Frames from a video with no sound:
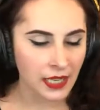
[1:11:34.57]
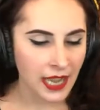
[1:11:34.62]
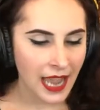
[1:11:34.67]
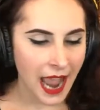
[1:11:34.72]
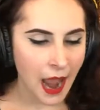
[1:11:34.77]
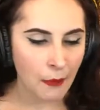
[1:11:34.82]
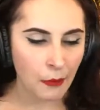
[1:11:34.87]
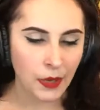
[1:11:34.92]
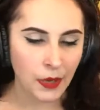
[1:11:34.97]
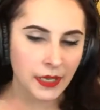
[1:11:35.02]

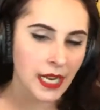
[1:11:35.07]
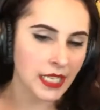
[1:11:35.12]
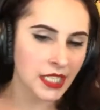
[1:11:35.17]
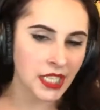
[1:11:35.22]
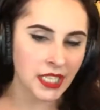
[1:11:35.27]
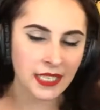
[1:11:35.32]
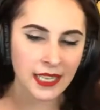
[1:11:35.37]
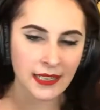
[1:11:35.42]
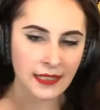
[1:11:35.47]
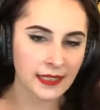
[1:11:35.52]
And reduction
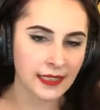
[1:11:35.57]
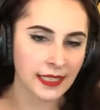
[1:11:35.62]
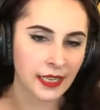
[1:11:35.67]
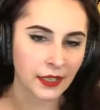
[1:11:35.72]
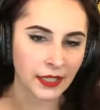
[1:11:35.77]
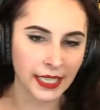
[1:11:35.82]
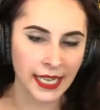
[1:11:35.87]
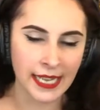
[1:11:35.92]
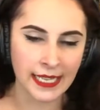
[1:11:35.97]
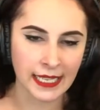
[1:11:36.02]

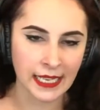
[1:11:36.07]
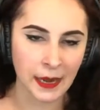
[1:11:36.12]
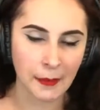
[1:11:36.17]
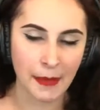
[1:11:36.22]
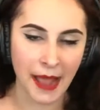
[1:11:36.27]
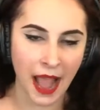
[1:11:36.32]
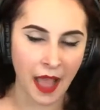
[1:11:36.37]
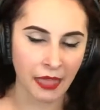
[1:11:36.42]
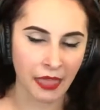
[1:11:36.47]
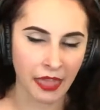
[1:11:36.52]
necessarily isn't a
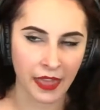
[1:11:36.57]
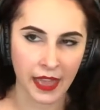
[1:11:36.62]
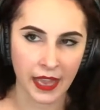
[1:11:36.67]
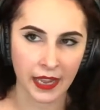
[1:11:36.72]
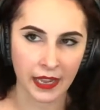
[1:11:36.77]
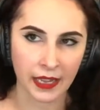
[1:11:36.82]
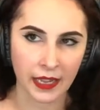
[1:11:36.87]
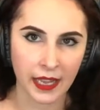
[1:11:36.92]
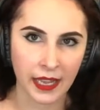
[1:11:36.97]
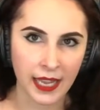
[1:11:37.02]
bad
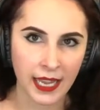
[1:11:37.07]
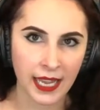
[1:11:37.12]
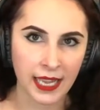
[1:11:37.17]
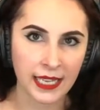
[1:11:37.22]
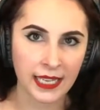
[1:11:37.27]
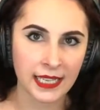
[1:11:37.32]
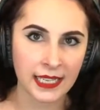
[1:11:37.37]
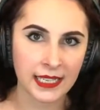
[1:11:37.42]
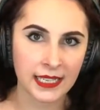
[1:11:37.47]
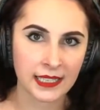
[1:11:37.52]
thing.
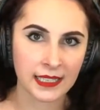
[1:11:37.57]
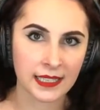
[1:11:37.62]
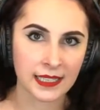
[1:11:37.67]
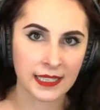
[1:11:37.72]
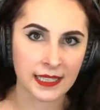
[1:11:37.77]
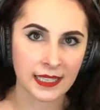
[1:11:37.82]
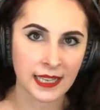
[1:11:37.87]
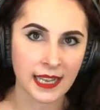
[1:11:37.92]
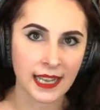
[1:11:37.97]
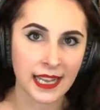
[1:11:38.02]

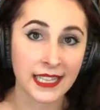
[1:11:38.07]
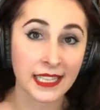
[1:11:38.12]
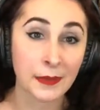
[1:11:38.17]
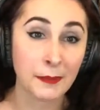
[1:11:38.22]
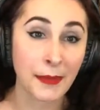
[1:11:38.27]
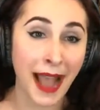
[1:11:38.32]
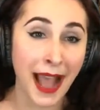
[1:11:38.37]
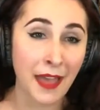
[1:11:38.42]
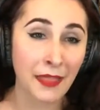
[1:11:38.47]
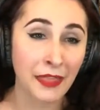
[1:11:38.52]
It's a
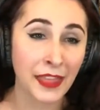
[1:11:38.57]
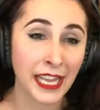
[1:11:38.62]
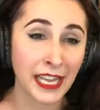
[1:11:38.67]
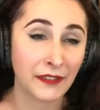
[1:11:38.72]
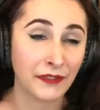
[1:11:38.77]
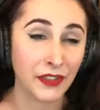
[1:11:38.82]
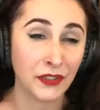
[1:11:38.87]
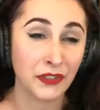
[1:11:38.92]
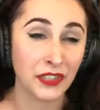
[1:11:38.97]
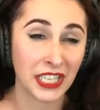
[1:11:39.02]
bad thing if
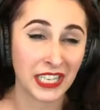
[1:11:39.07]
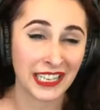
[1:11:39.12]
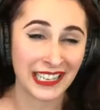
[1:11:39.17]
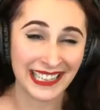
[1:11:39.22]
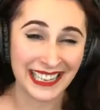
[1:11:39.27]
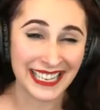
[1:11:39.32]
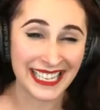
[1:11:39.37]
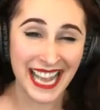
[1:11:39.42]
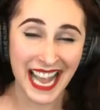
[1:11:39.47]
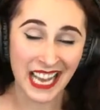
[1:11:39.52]
you didn't
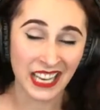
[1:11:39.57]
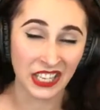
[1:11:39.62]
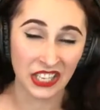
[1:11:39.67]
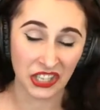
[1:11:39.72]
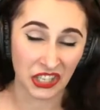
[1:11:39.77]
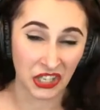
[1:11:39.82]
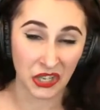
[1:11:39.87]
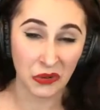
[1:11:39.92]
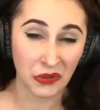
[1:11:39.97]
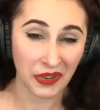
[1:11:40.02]
intend to
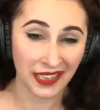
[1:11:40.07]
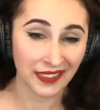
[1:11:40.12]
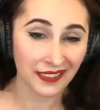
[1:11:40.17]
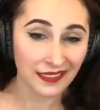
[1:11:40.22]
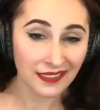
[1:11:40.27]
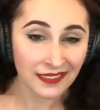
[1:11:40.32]
do it.